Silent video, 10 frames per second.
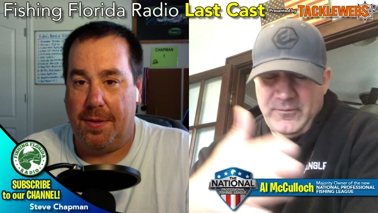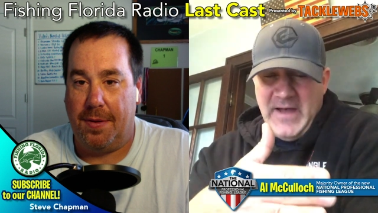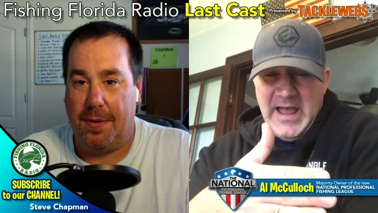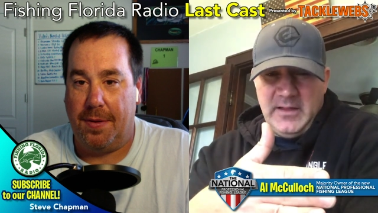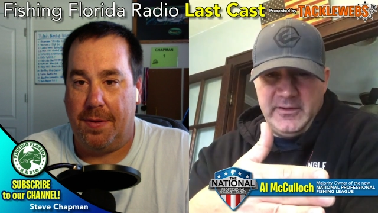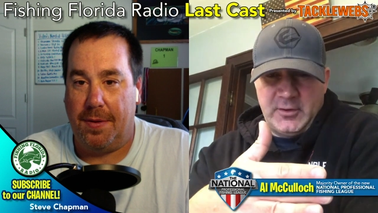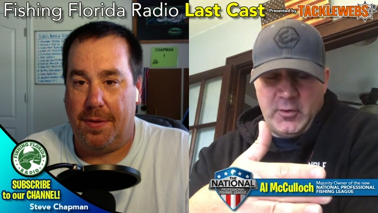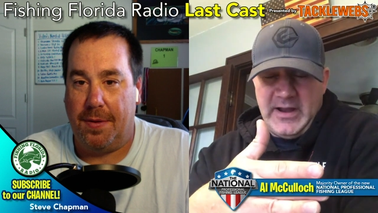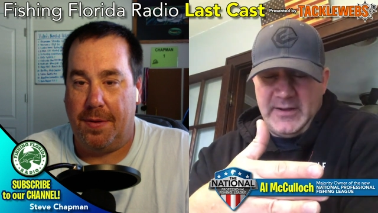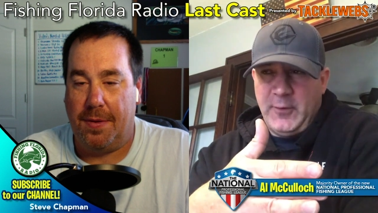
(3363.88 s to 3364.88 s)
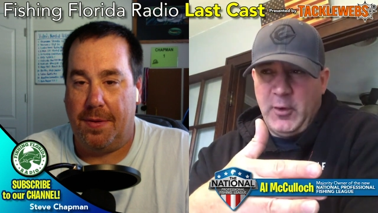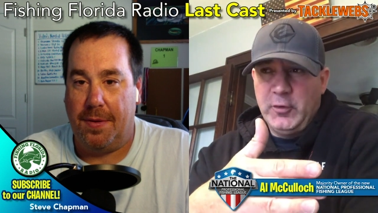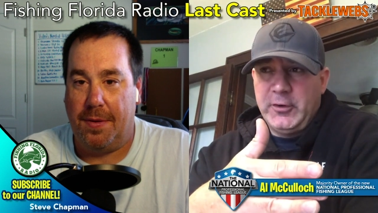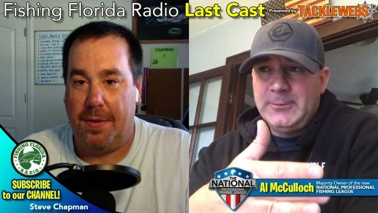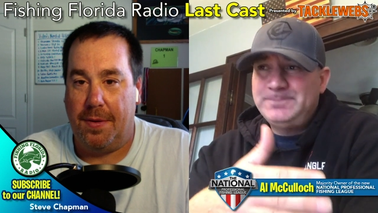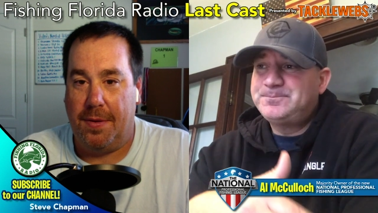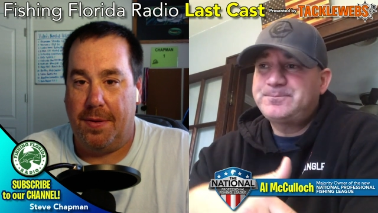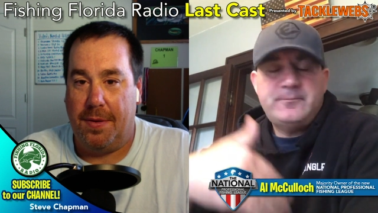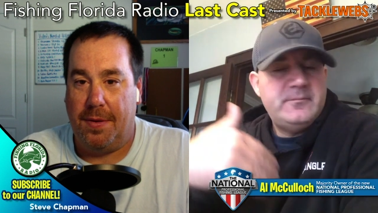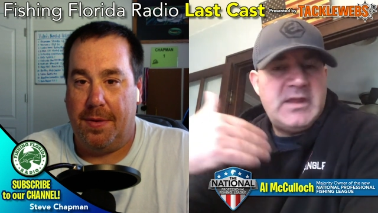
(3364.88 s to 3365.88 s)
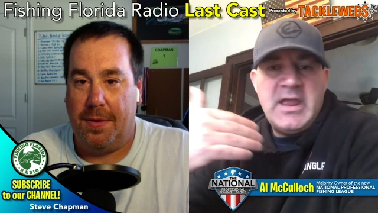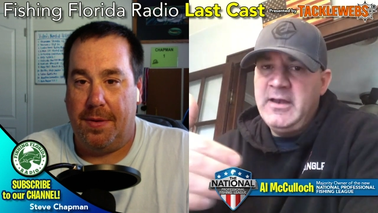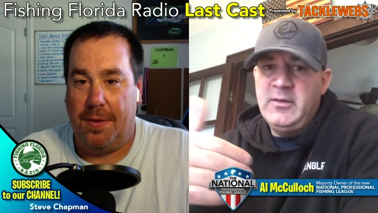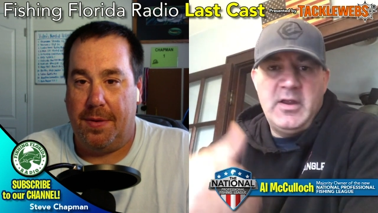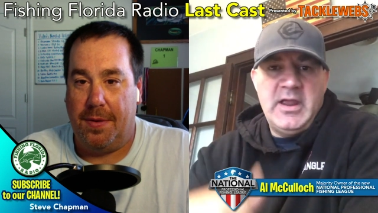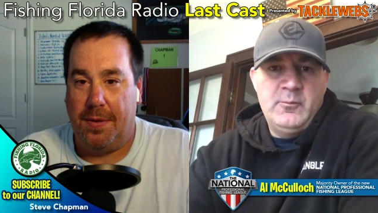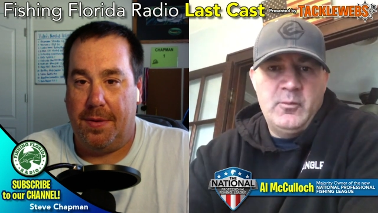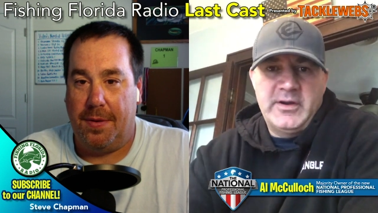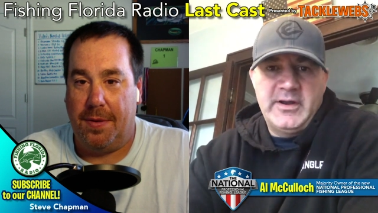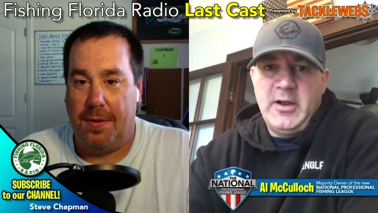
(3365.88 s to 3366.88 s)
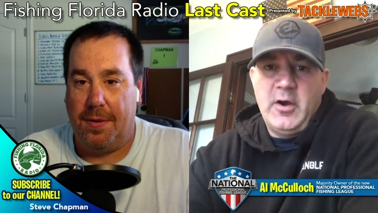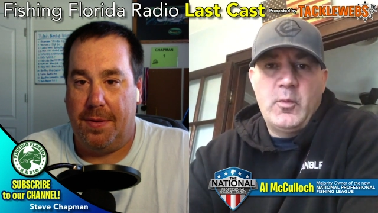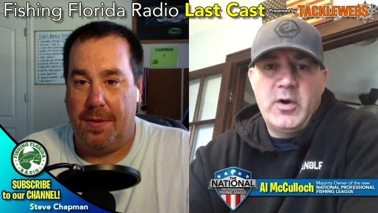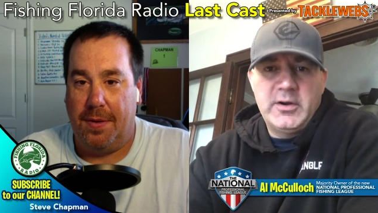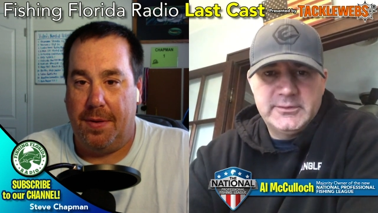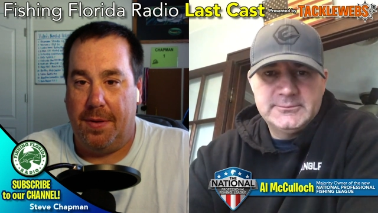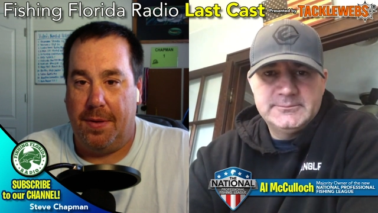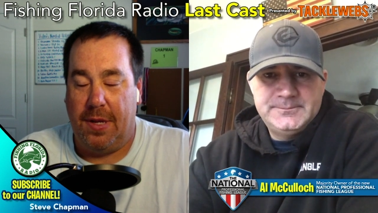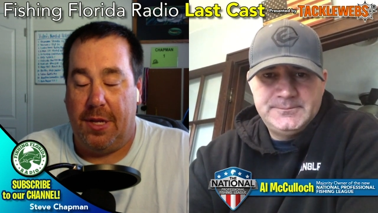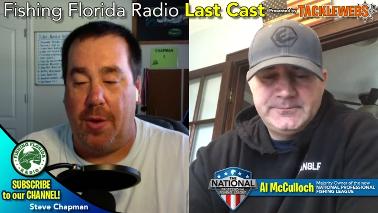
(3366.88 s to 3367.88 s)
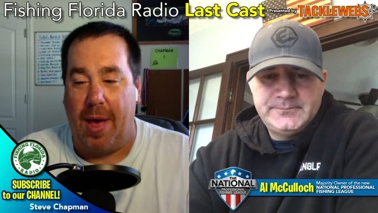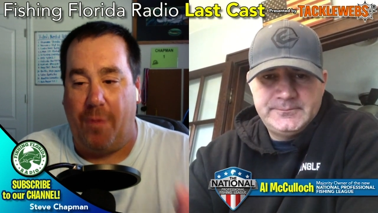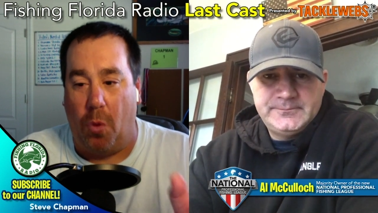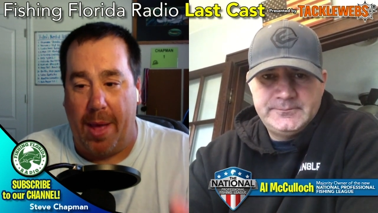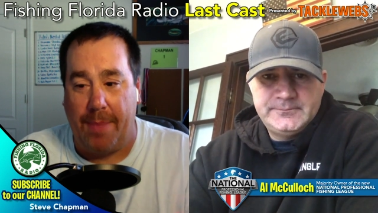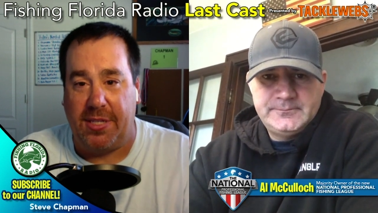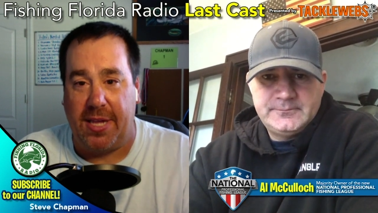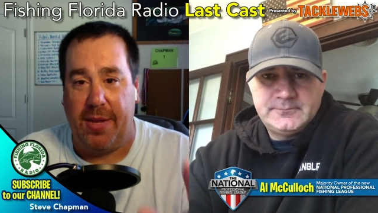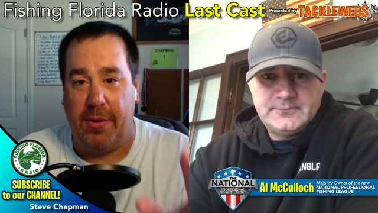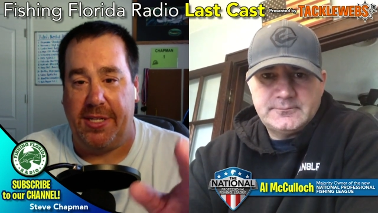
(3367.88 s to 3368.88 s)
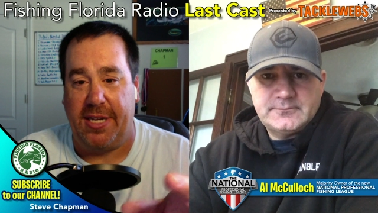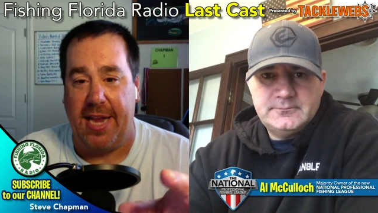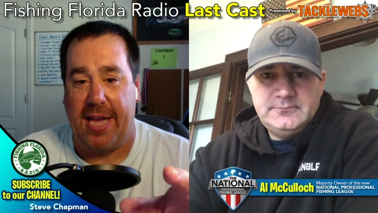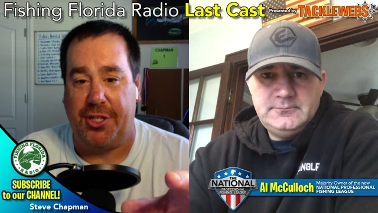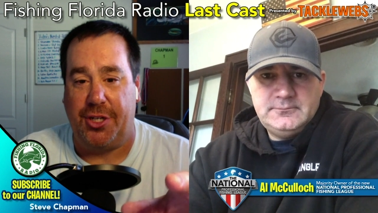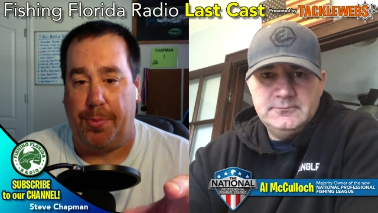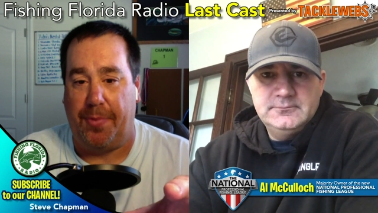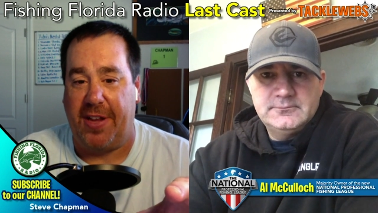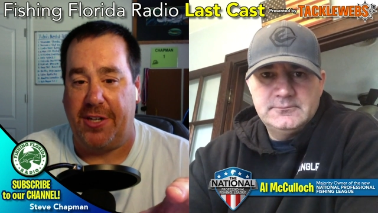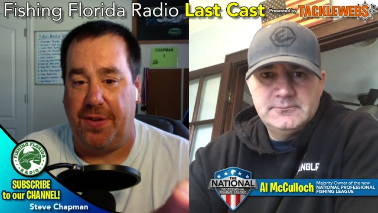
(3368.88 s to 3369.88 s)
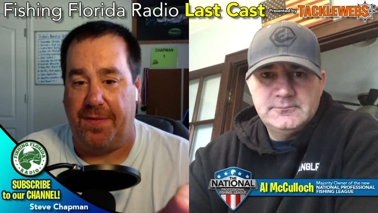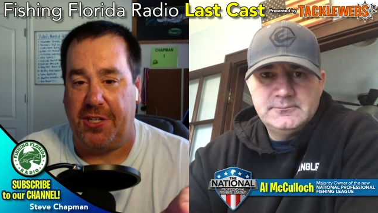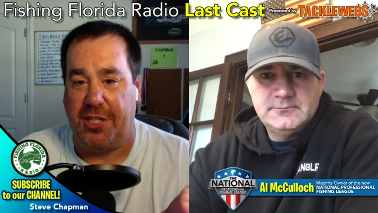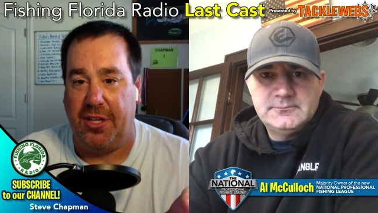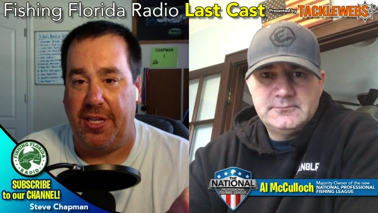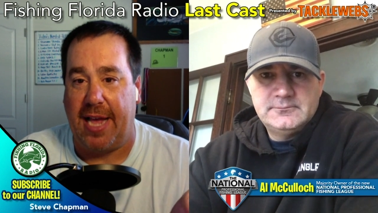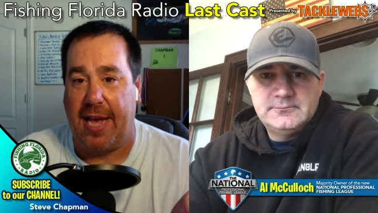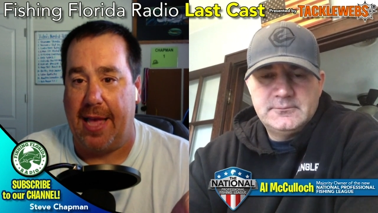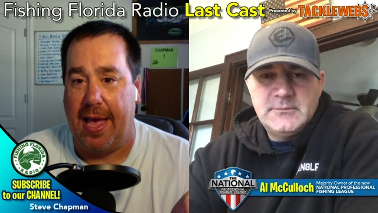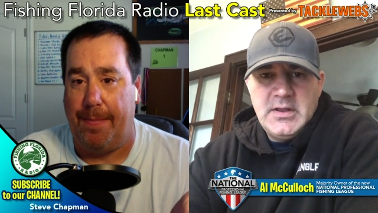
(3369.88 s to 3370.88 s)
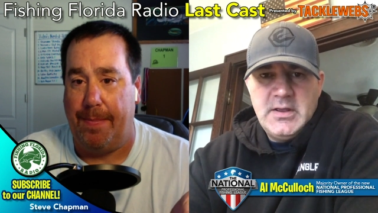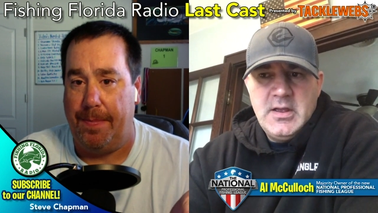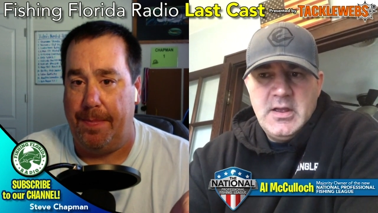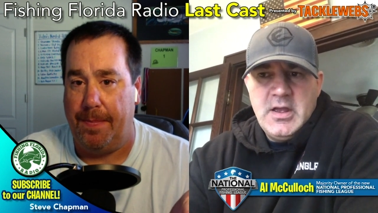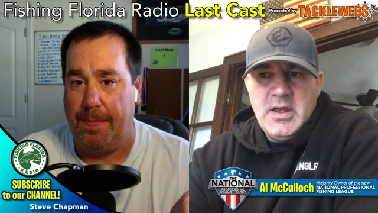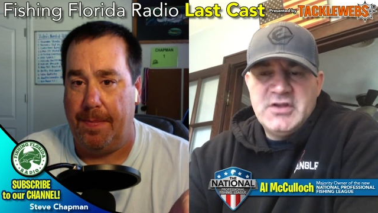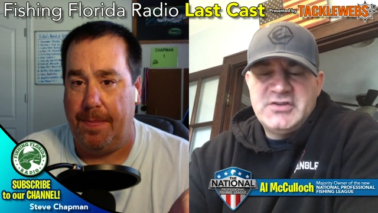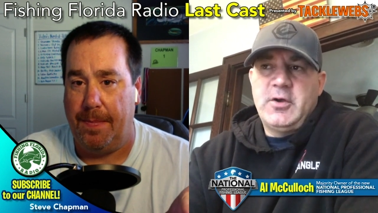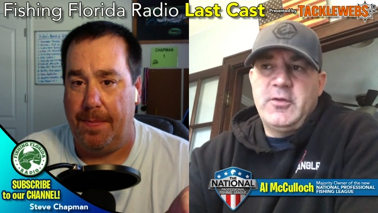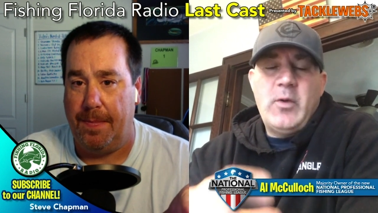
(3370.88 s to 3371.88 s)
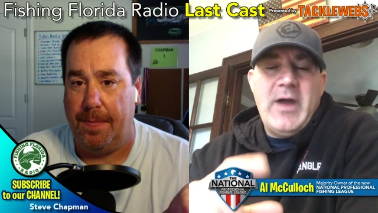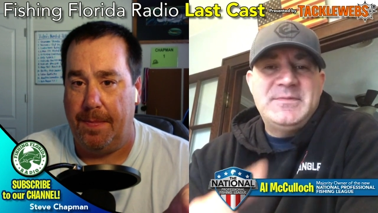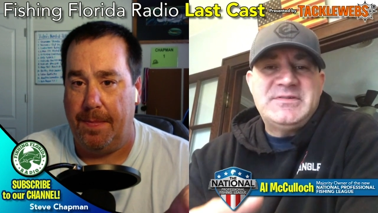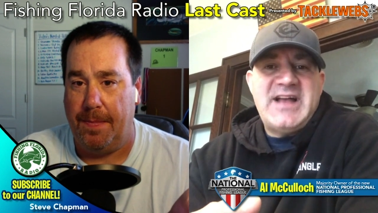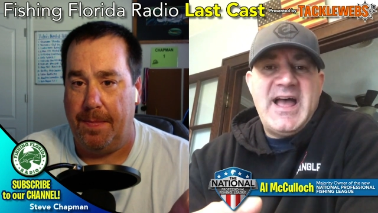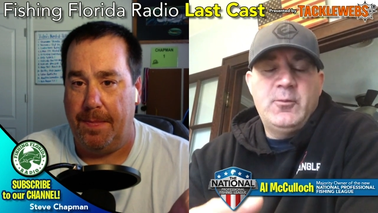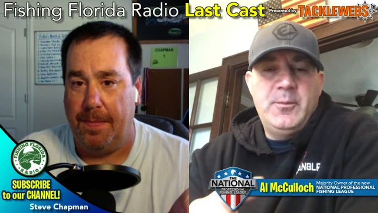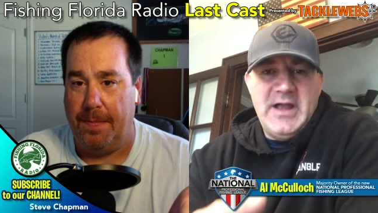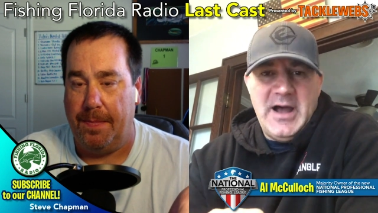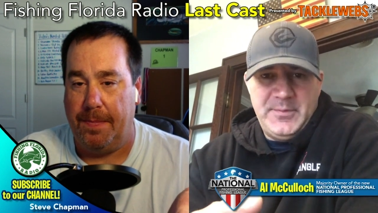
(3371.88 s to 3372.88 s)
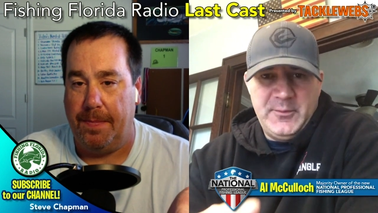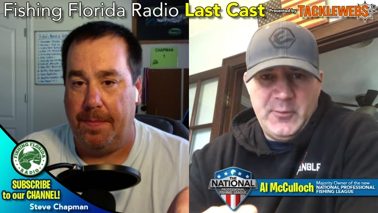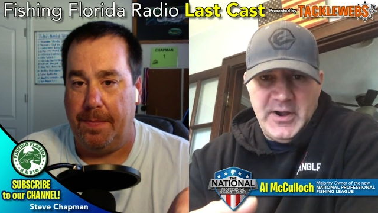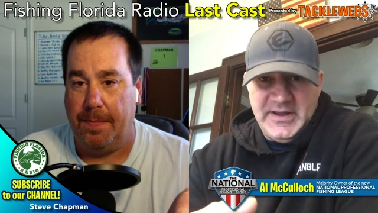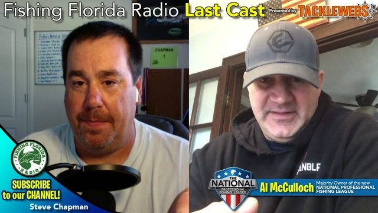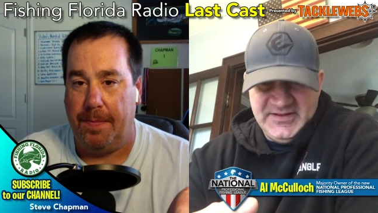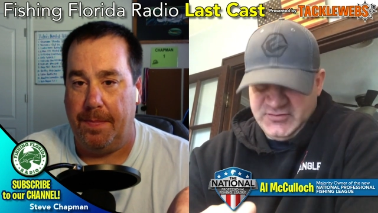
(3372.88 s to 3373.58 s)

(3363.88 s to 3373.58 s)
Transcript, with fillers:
Speaker 1: file it in the correct folder, and, and we're going to go to work.
Speaker 2: You have a website. Is it nationalprofessionalfishingleague.com?
Speaker 1: So the website will be up and running this